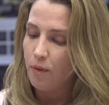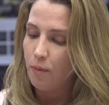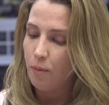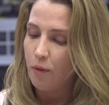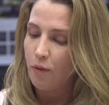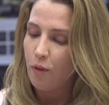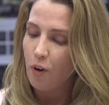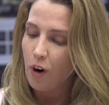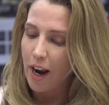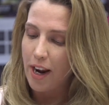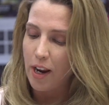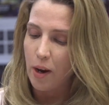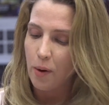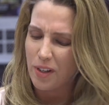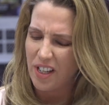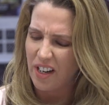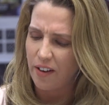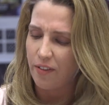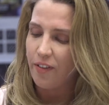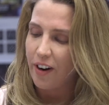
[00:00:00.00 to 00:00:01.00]
before IDEO, I
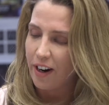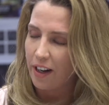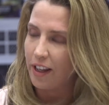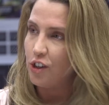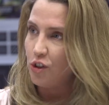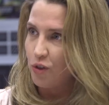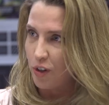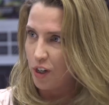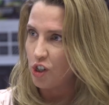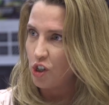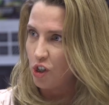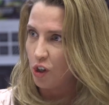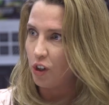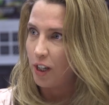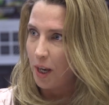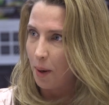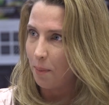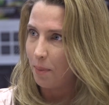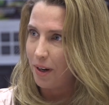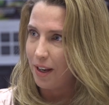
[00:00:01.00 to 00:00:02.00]
was at a fairly traditional
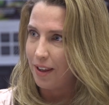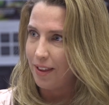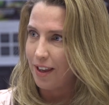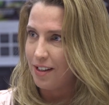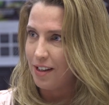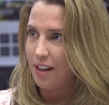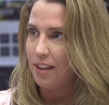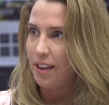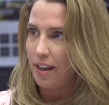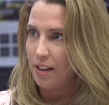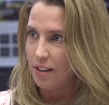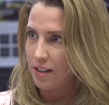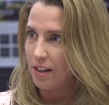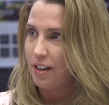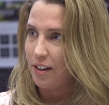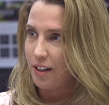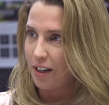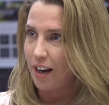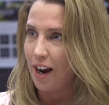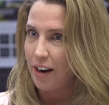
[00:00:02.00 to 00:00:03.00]
company that did things in
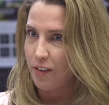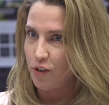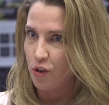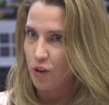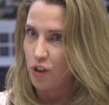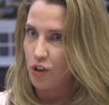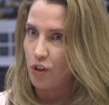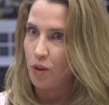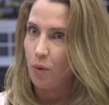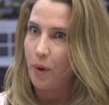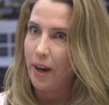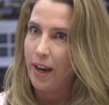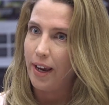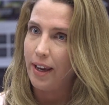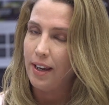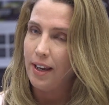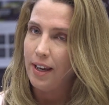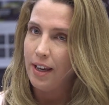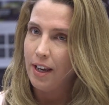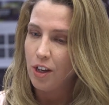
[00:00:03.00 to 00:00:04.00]
a kind of traditional way.
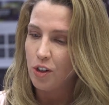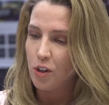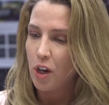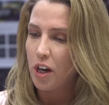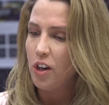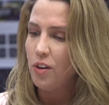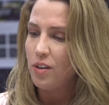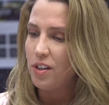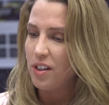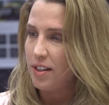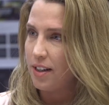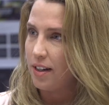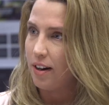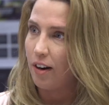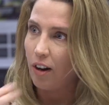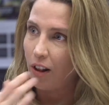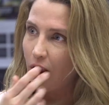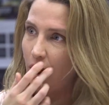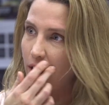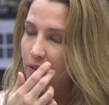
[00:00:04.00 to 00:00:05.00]
So I used to sit
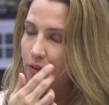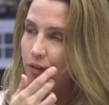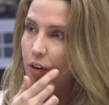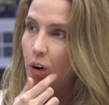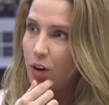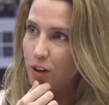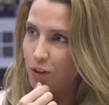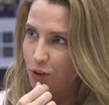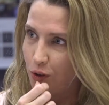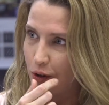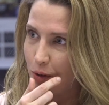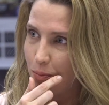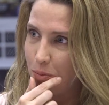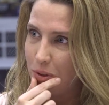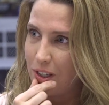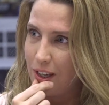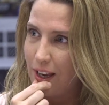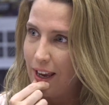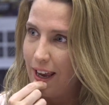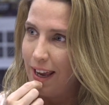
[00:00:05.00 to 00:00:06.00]
on a lot of focus
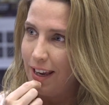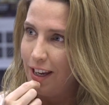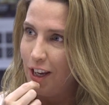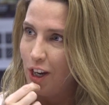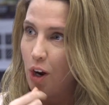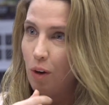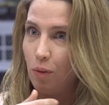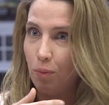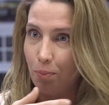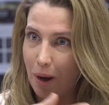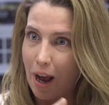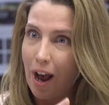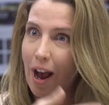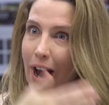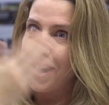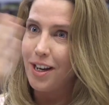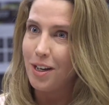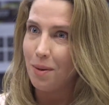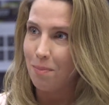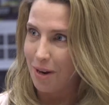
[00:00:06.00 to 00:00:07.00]
groups,
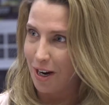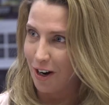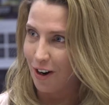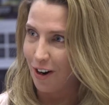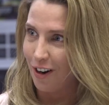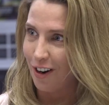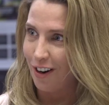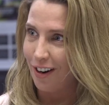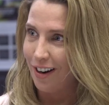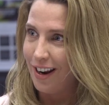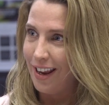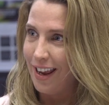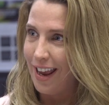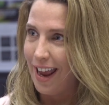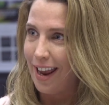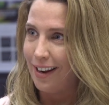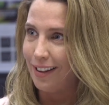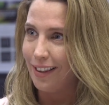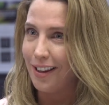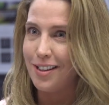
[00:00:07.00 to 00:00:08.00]
behind a mirror
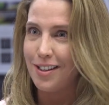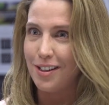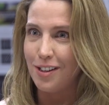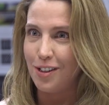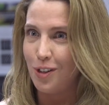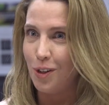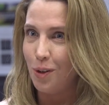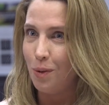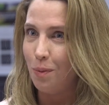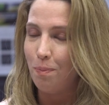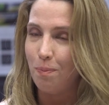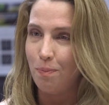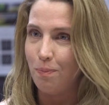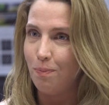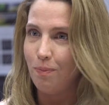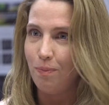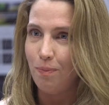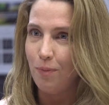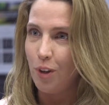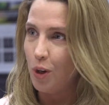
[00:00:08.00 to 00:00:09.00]
and listen to
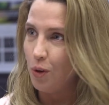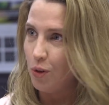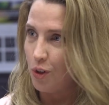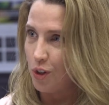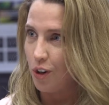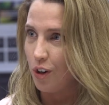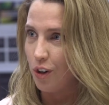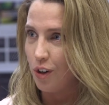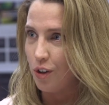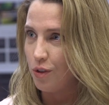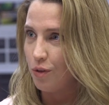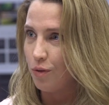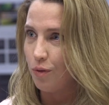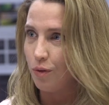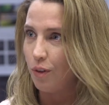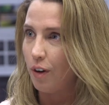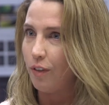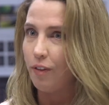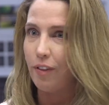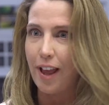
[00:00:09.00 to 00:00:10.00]
users
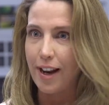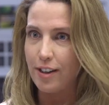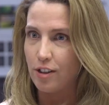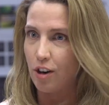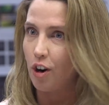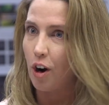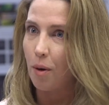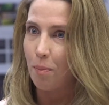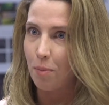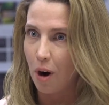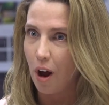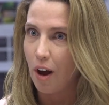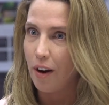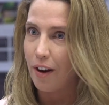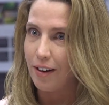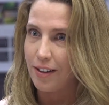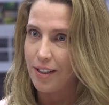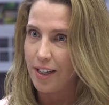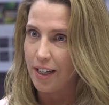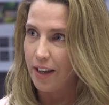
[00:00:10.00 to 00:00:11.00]
reflect on our
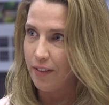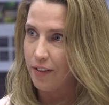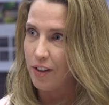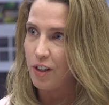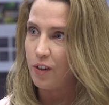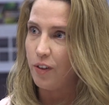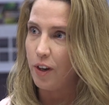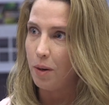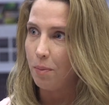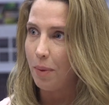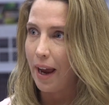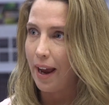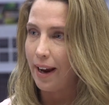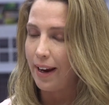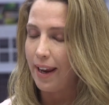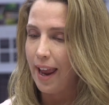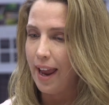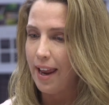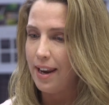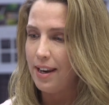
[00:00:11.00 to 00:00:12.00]
product and give us feedback.
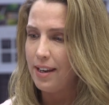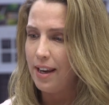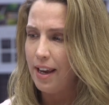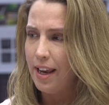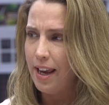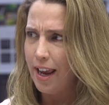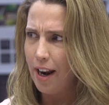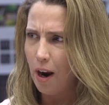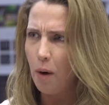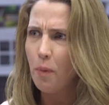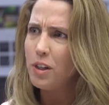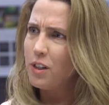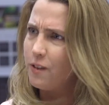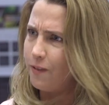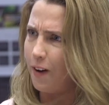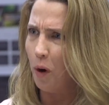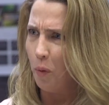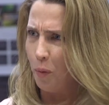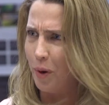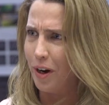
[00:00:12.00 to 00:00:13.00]
And it always
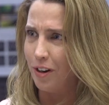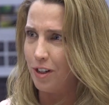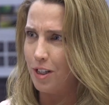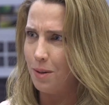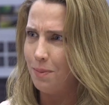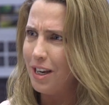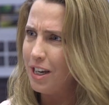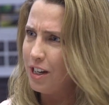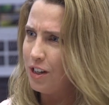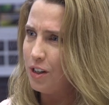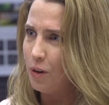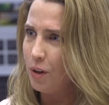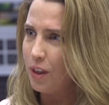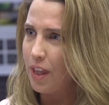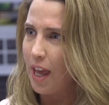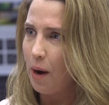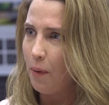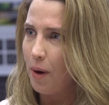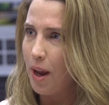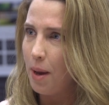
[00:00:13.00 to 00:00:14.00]
felt weird to me to do it
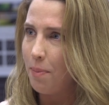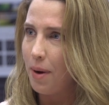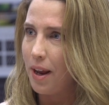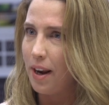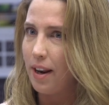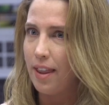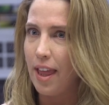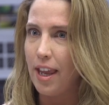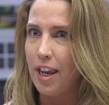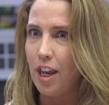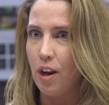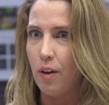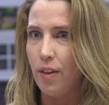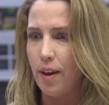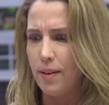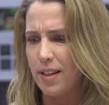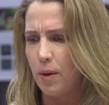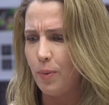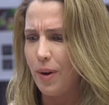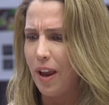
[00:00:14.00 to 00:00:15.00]
that way, but
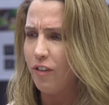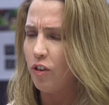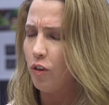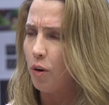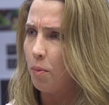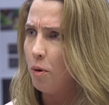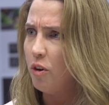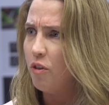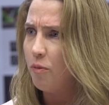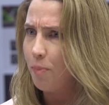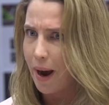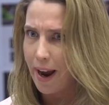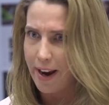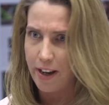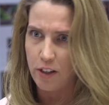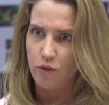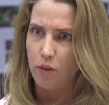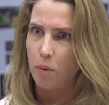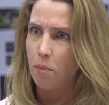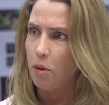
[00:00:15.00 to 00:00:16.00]
they said we have to remove
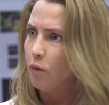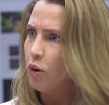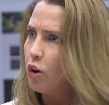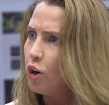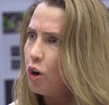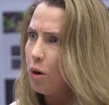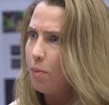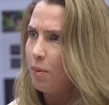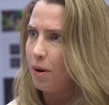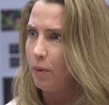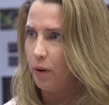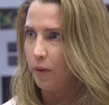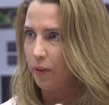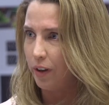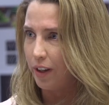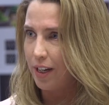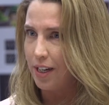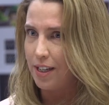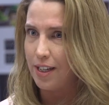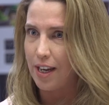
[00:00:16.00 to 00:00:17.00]
bias from the room and we
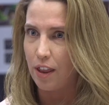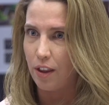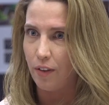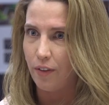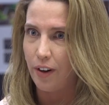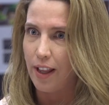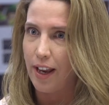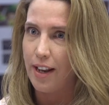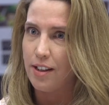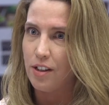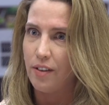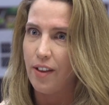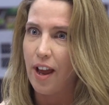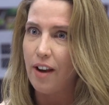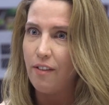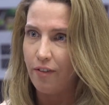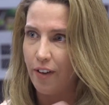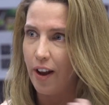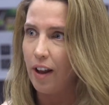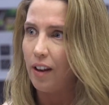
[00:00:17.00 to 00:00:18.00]
really need to get the real answer. And
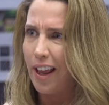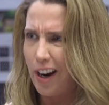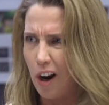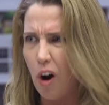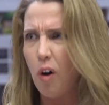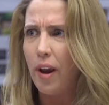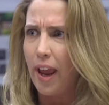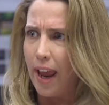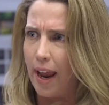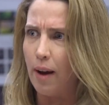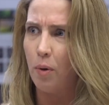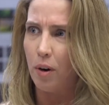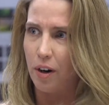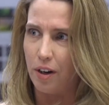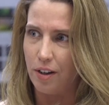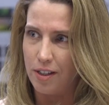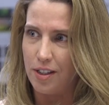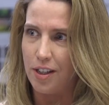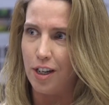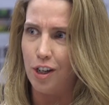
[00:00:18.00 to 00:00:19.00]
that felt like, okay, we're
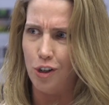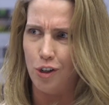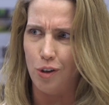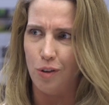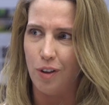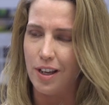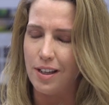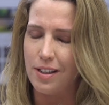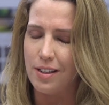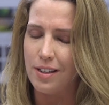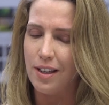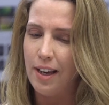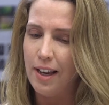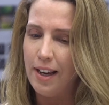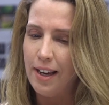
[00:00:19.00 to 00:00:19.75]
going to sit and do this.